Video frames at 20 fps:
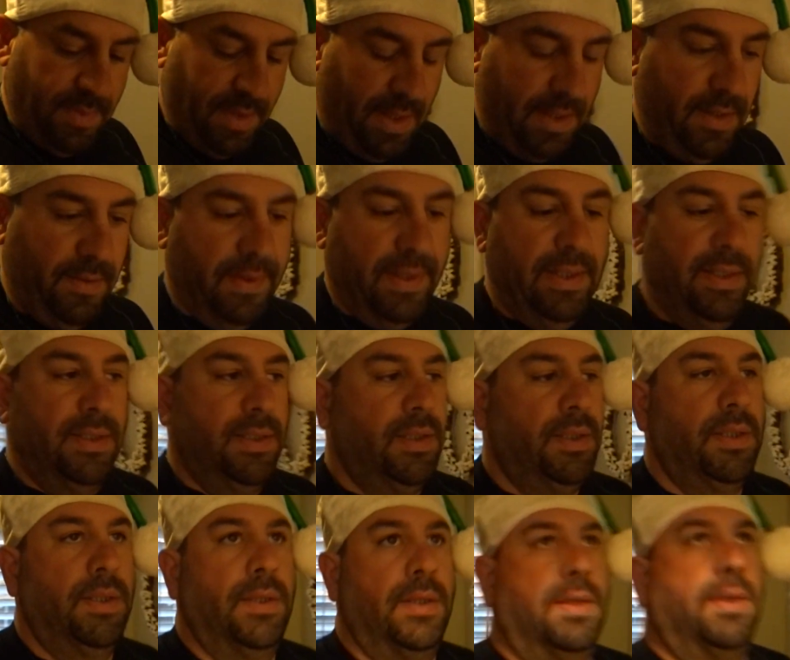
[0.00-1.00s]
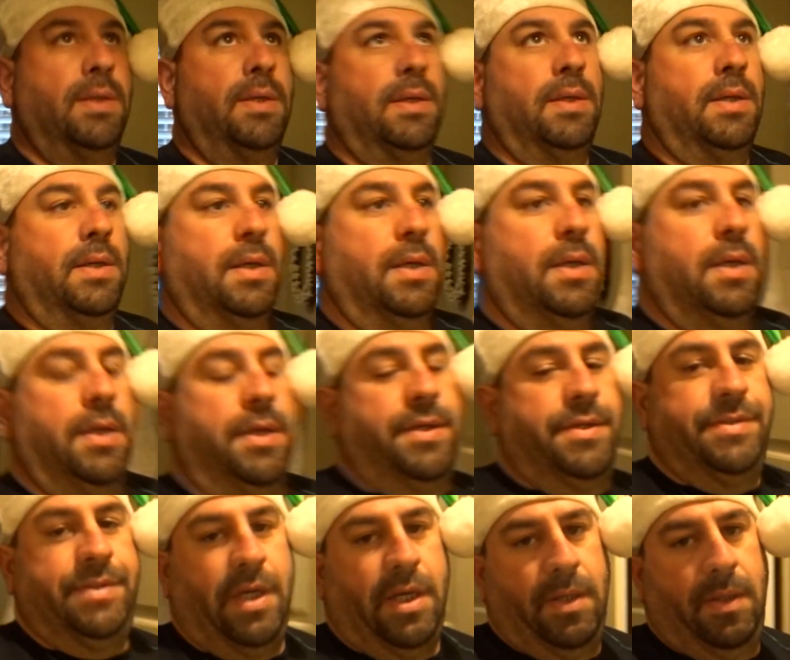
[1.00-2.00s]
Anyway,
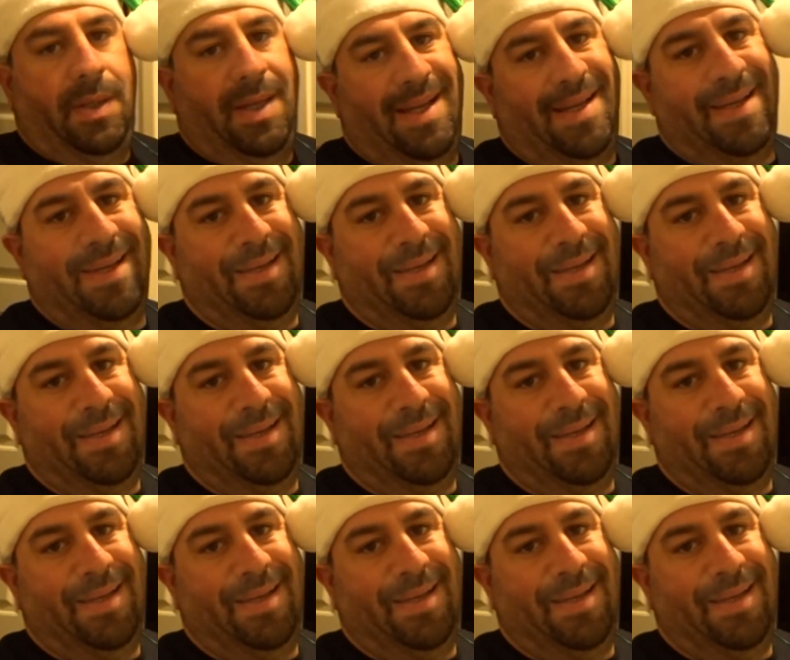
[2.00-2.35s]
so